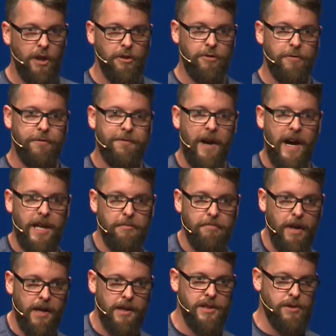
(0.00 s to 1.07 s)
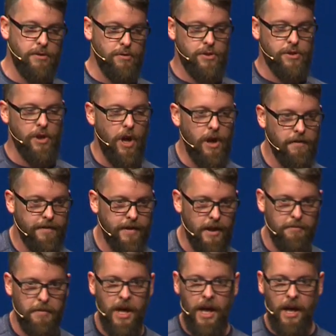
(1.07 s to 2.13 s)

to find bugs, to solve them,